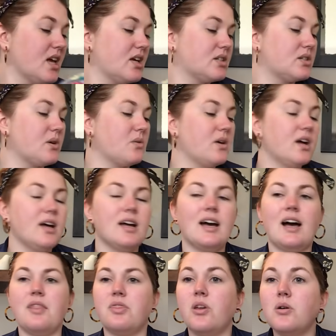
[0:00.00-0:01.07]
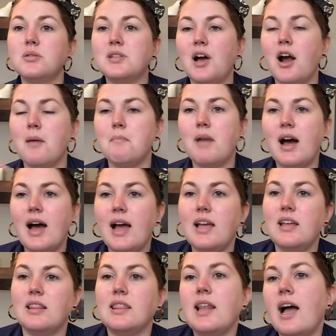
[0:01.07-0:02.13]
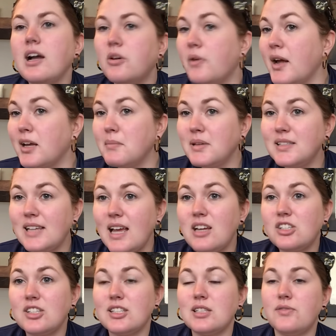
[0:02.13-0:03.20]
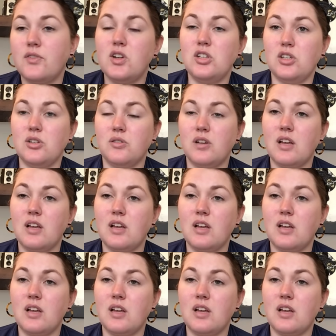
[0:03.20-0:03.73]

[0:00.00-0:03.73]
So those are my Lug recommendations for you.